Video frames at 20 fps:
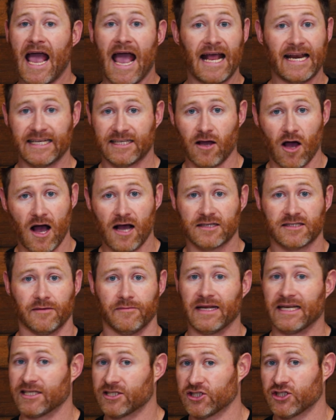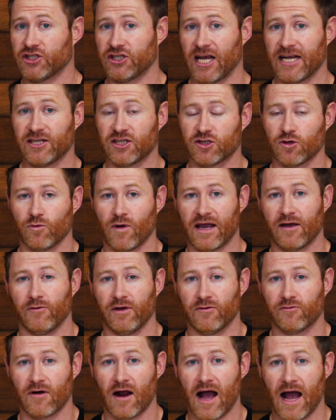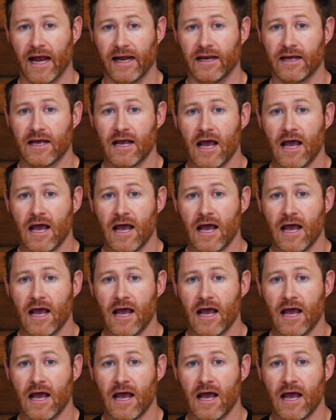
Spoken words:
And it's awesome, and it's changed the way we ride.